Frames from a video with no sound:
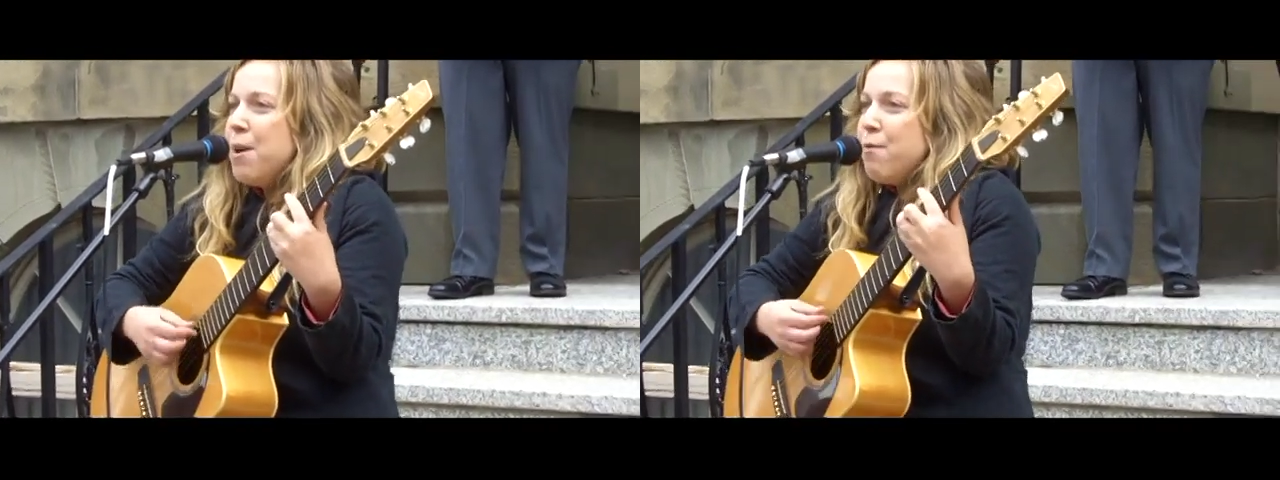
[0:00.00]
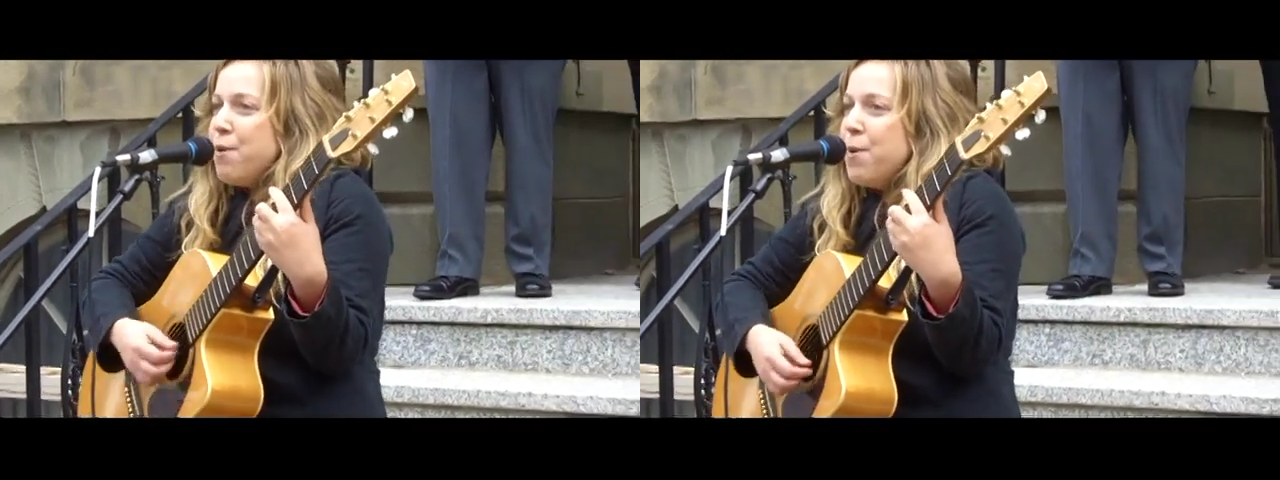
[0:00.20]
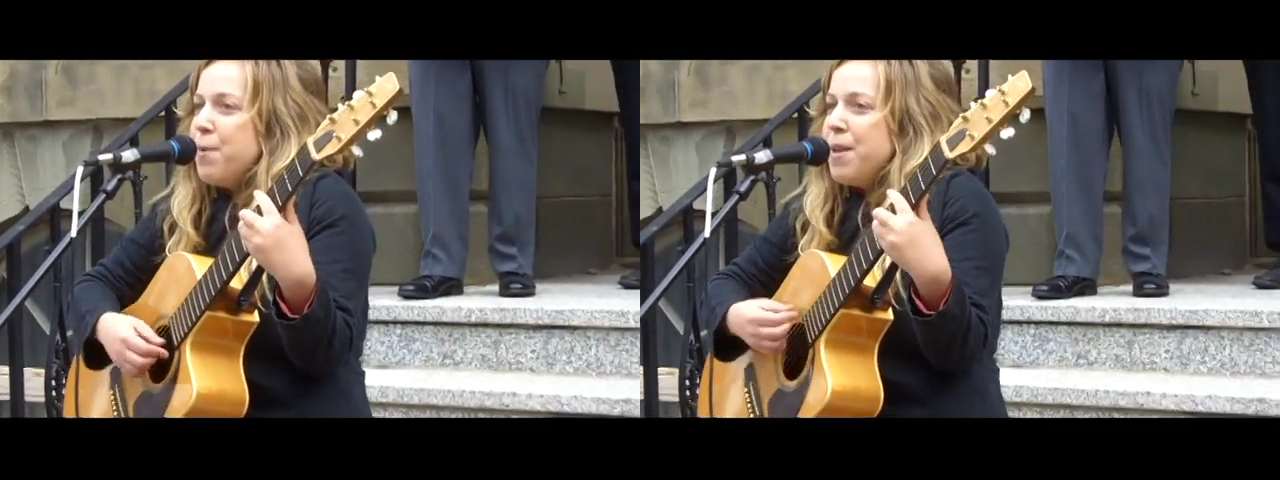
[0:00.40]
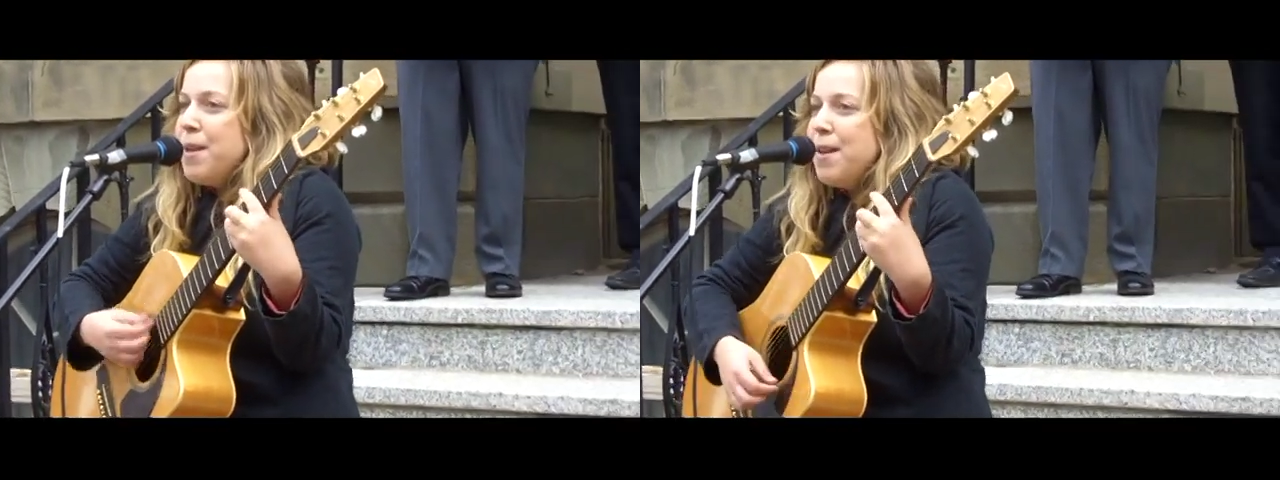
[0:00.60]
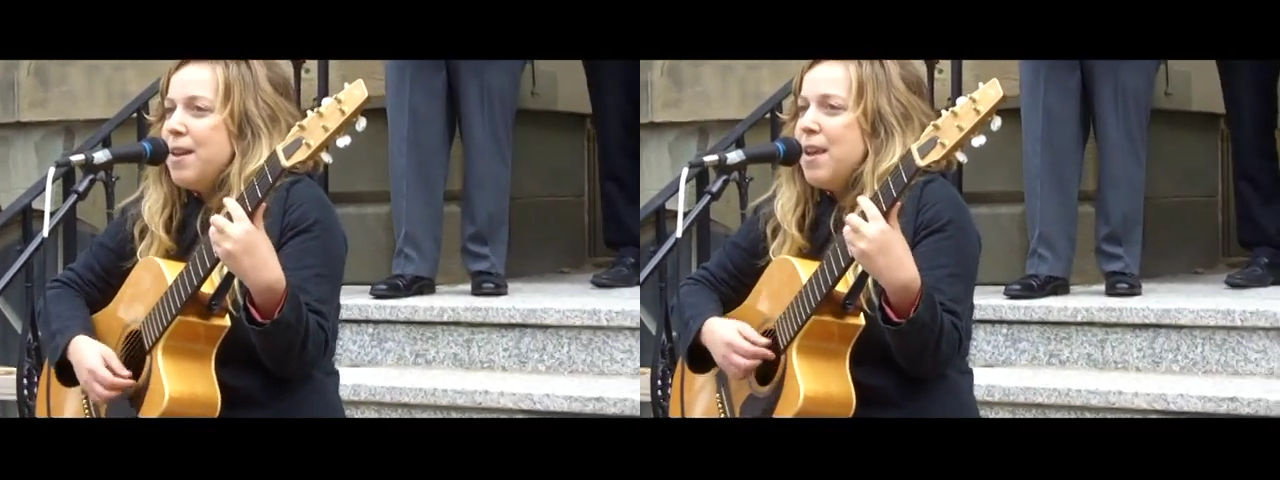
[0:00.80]
we're
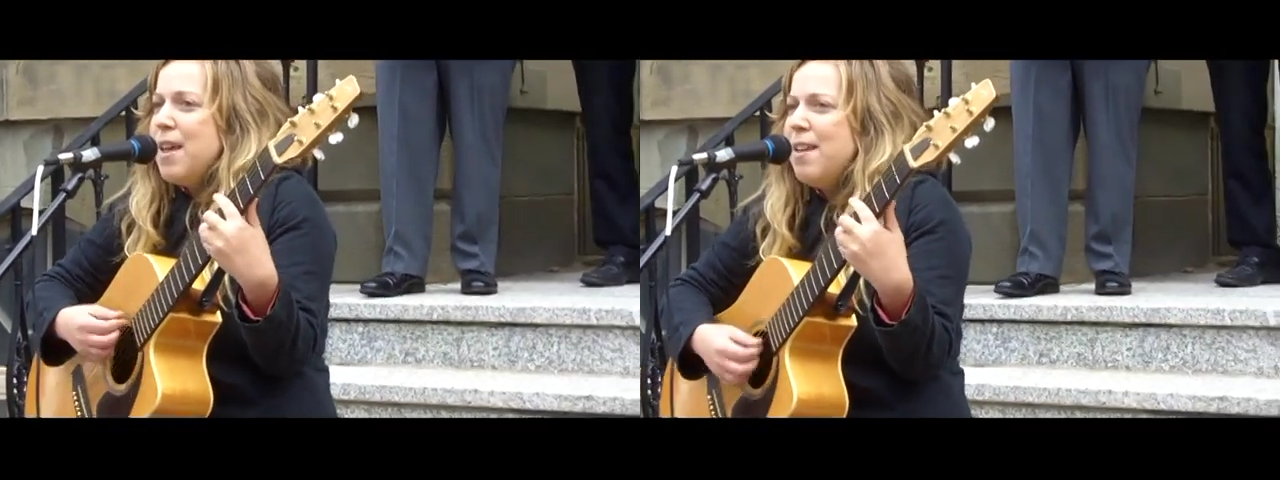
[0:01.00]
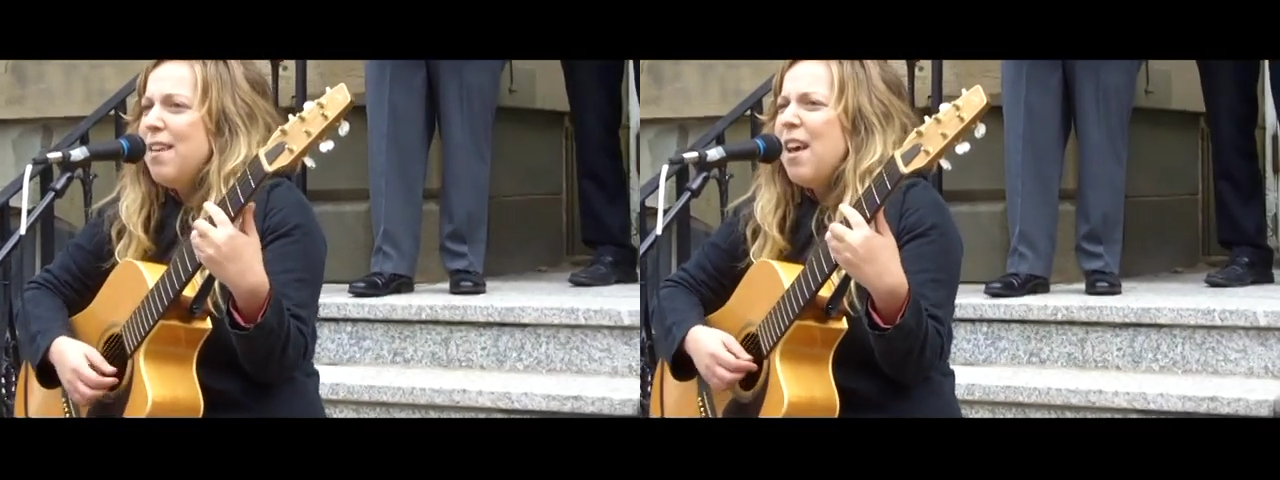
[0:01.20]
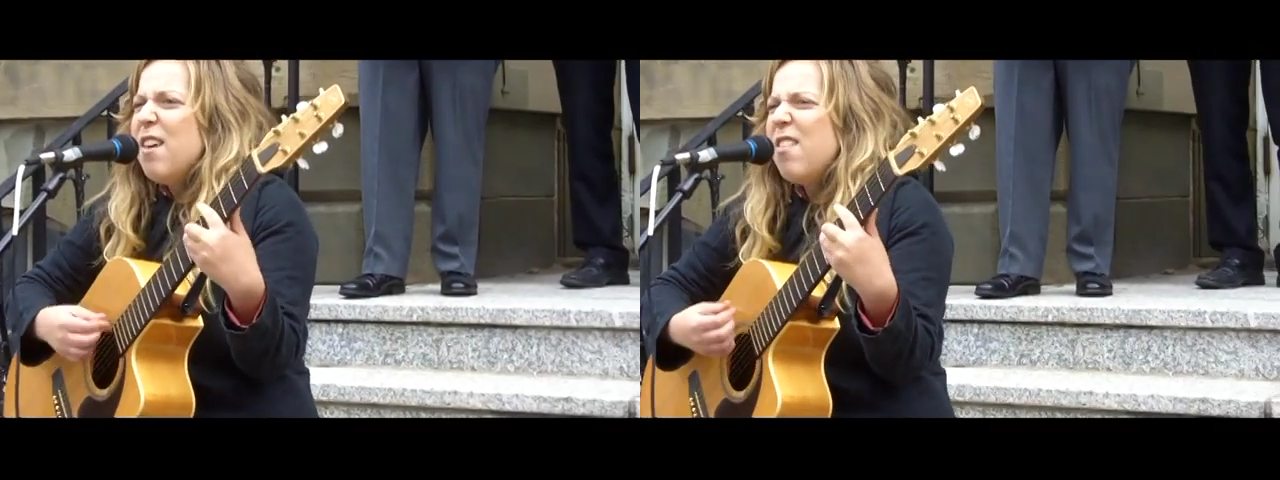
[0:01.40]
ruining